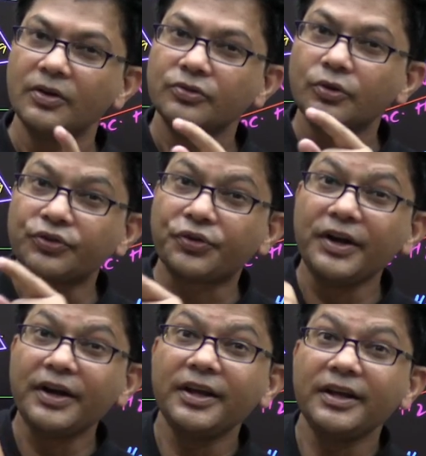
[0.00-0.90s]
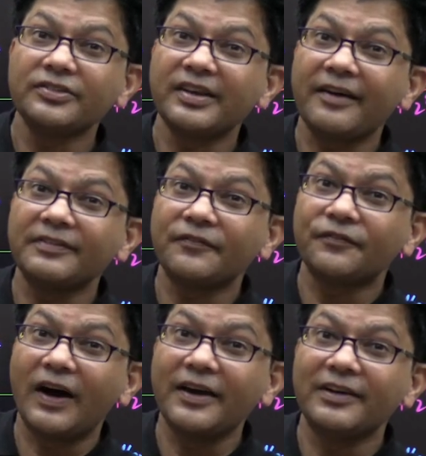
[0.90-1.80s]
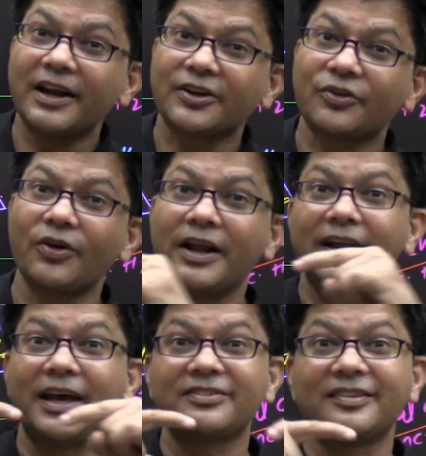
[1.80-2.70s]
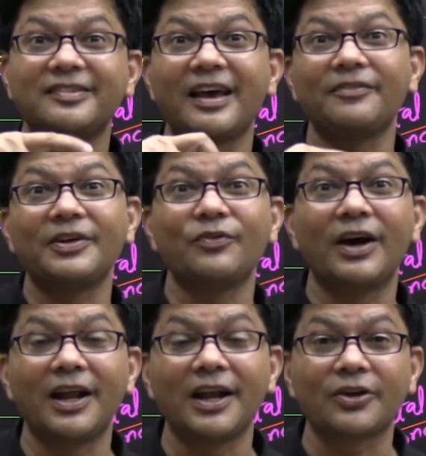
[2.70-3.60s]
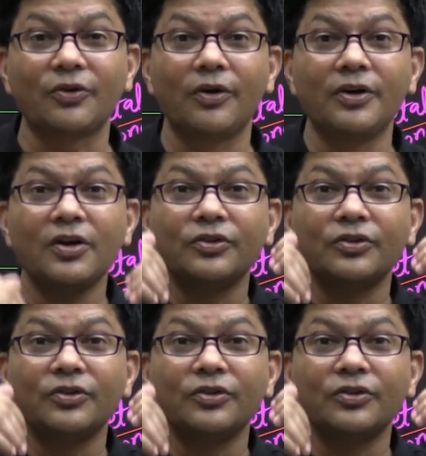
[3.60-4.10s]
So 3d is having 5 electron and s is having 1 electron,